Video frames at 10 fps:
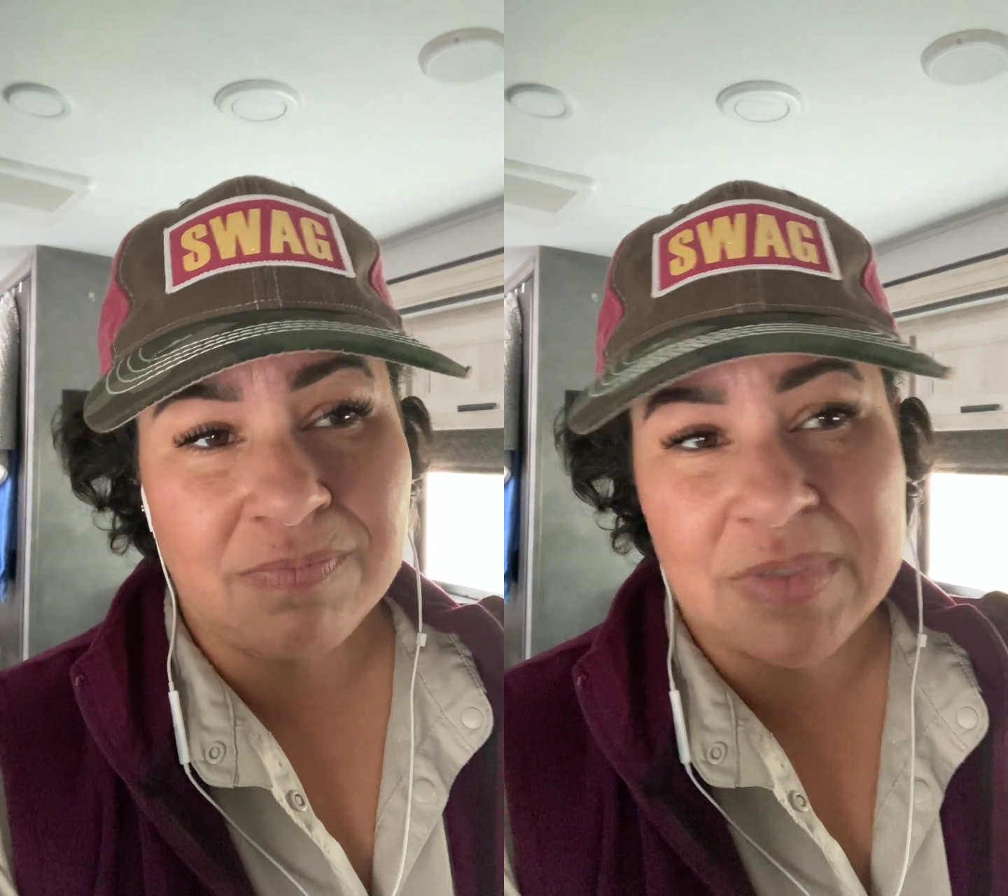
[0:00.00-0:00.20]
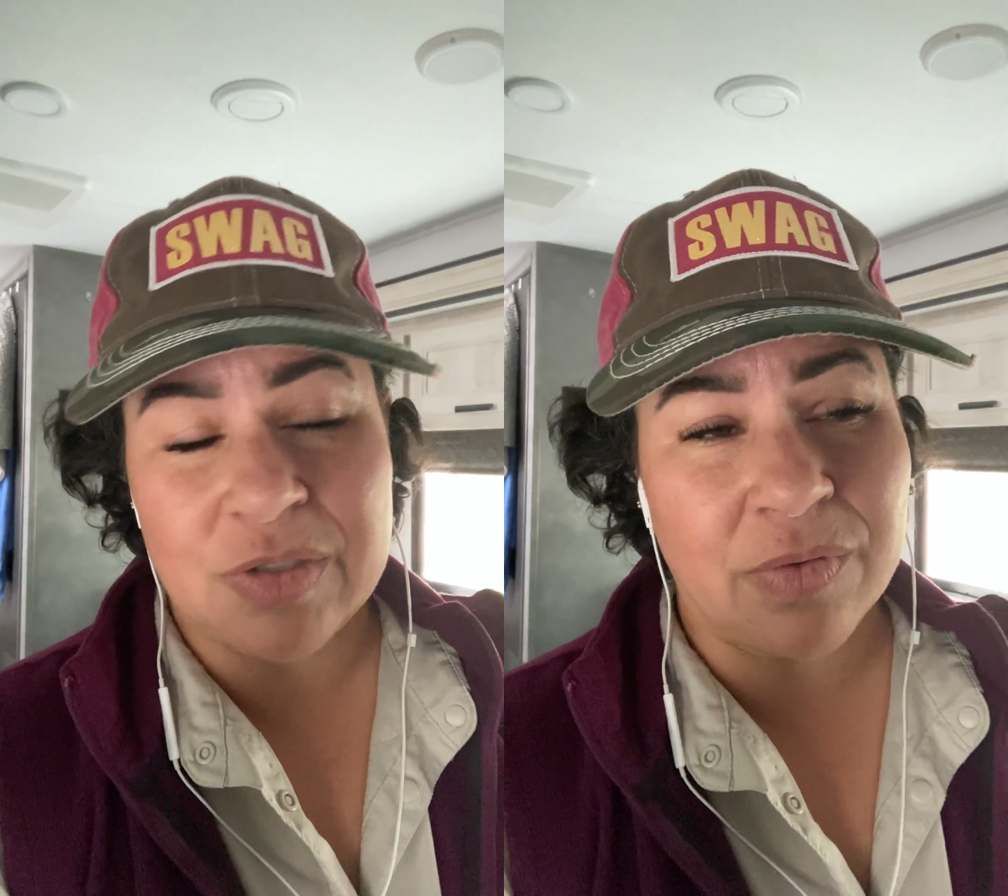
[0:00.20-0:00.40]

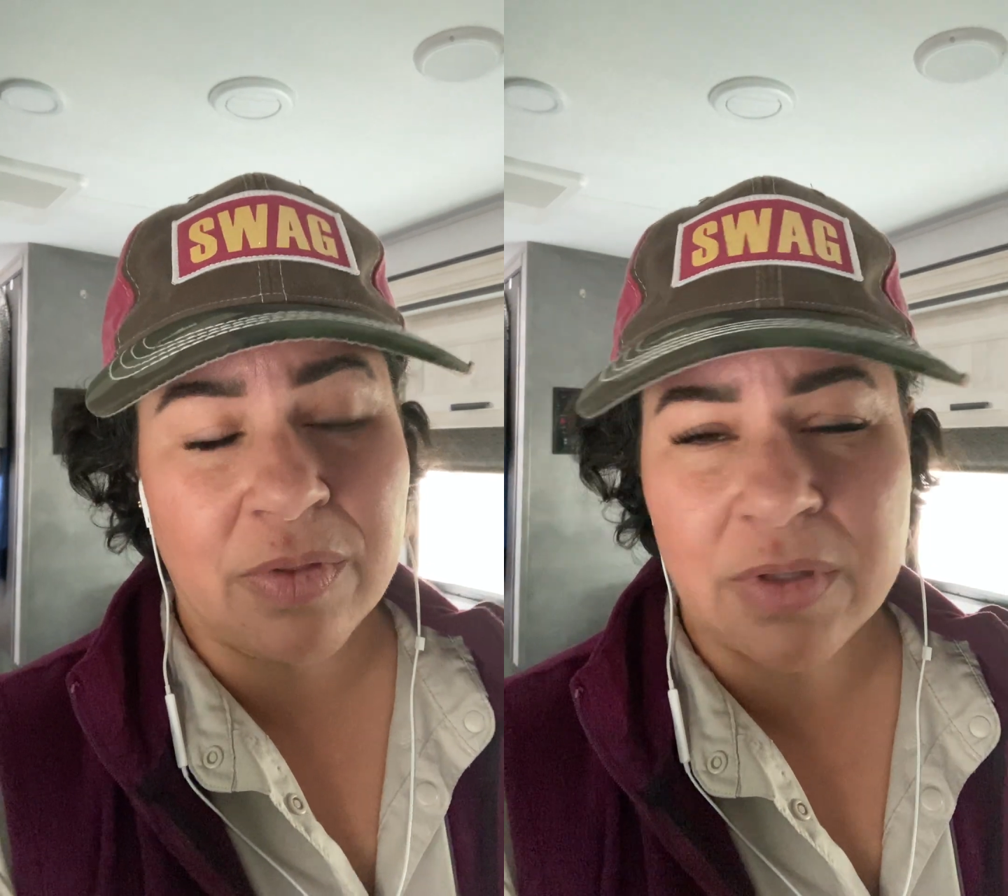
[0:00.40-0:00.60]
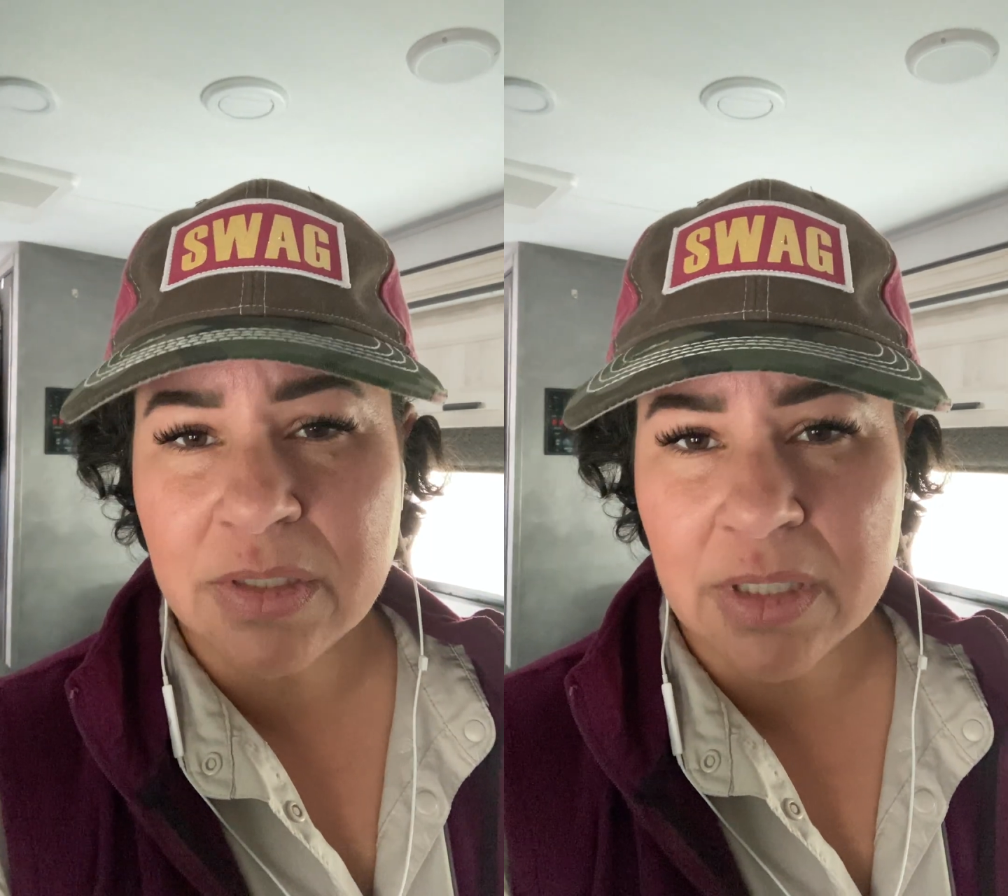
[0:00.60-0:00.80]
these are the
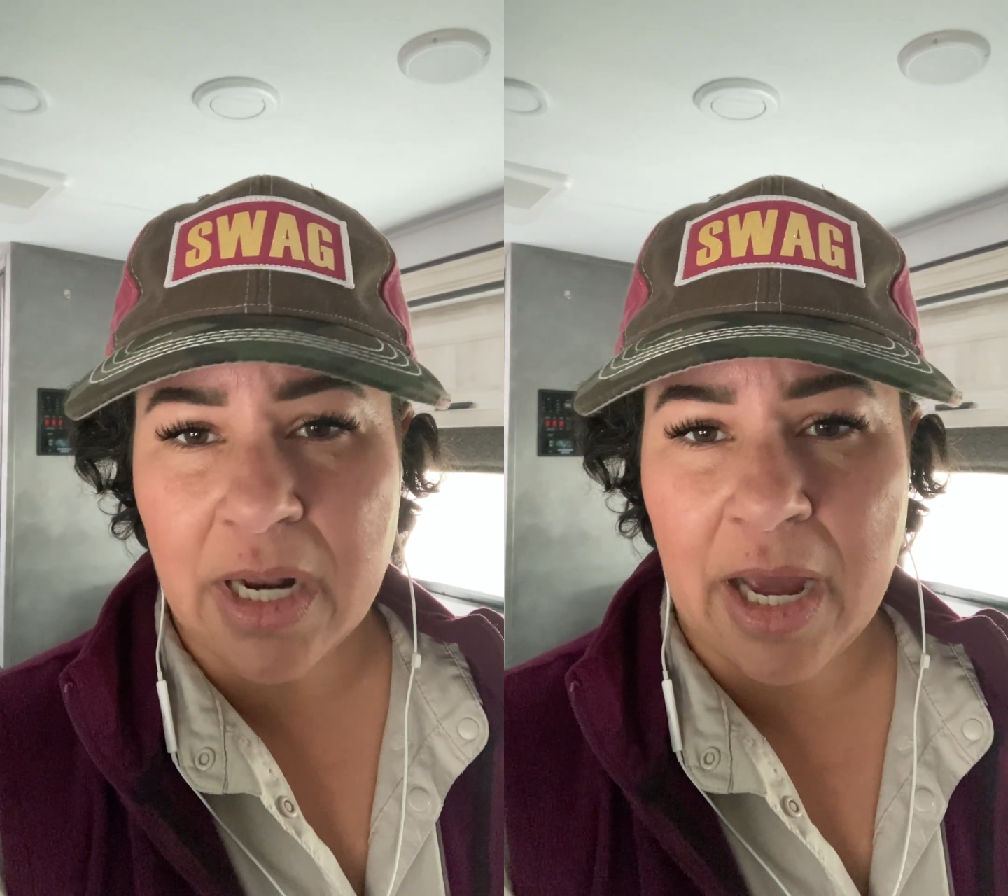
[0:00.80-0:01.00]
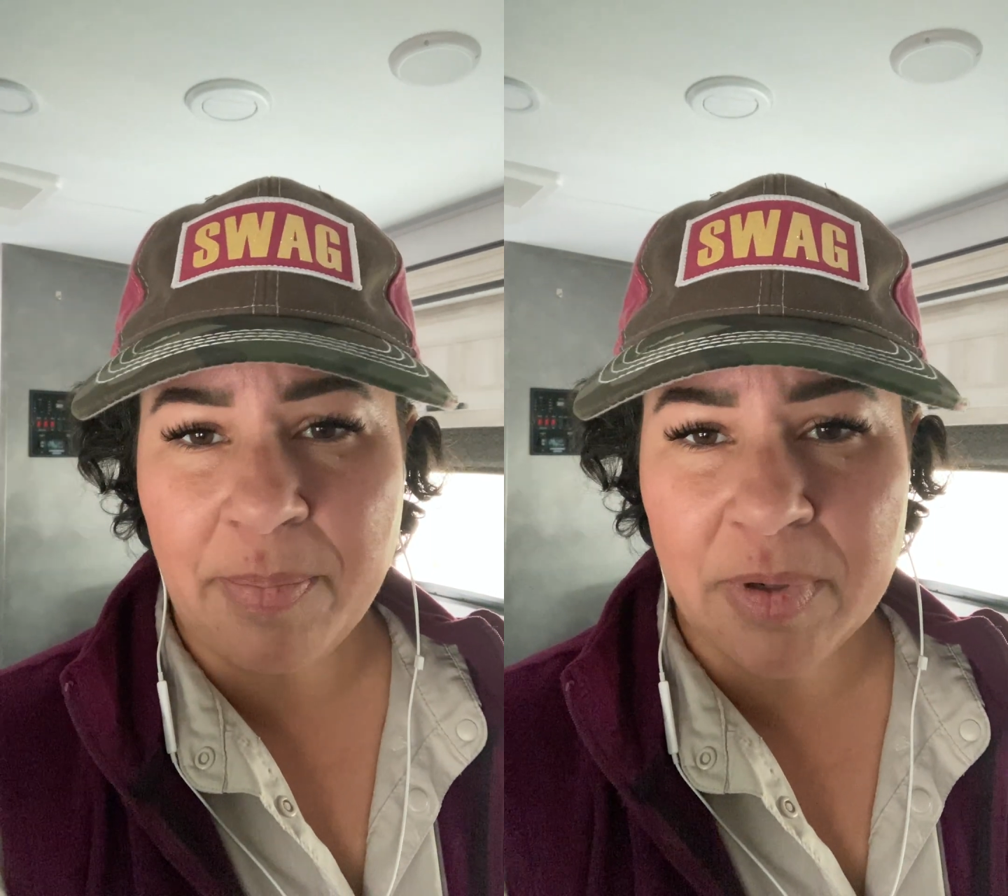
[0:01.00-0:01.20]
things that
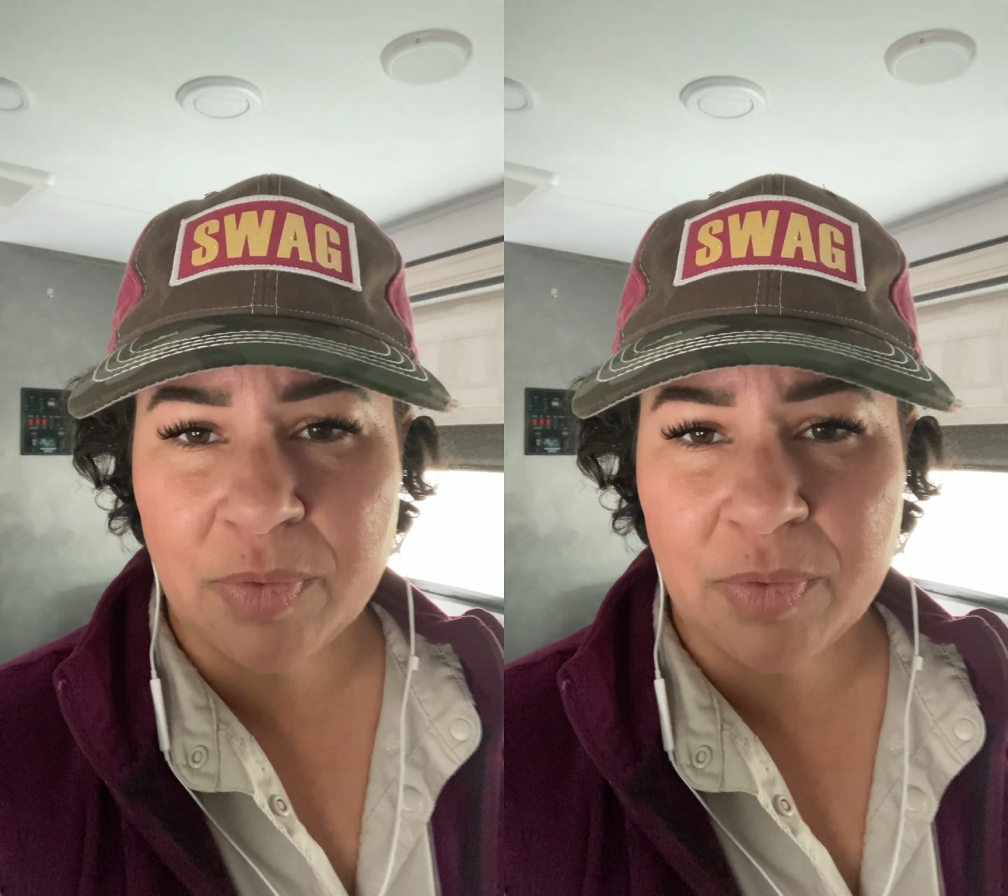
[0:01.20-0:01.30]
happen